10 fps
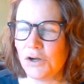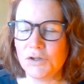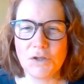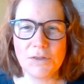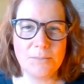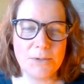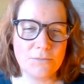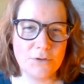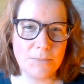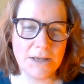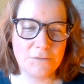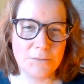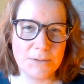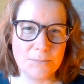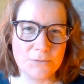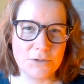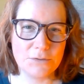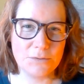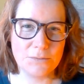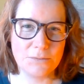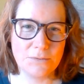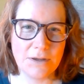So there'll be room there for people to